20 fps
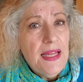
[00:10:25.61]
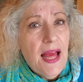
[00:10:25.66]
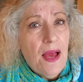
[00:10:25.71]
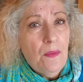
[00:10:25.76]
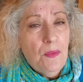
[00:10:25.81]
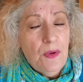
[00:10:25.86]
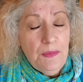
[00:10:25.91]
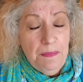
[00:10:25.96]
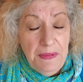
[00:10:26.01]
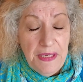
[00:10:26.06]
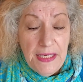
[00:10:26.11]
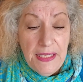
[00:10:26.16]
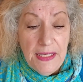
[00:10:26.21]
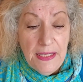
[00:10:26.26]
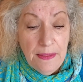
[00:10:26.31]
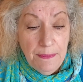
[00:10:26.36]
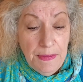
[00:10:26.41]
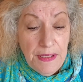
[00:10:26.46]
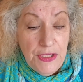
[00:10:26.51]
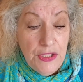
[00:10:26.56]
that would
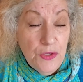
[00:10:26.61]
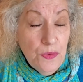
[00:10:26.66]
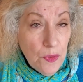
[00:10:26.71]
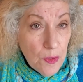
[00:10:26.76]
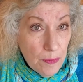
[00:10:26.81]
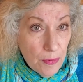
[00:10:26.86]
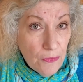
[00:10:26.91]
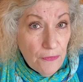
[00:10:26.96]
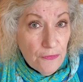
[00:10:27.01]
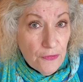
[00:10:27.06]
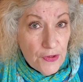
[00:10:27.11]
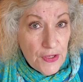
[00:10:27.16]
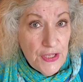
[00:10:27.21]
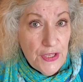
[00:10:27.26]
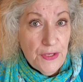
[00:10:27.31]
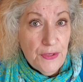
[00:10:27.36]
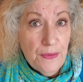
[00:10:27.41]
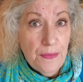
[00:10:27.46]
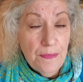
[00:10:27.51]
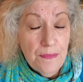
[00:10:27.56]
be doable for
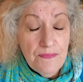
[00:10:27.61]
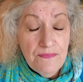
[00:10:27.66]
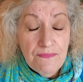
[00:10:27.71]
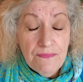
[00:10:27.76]
you.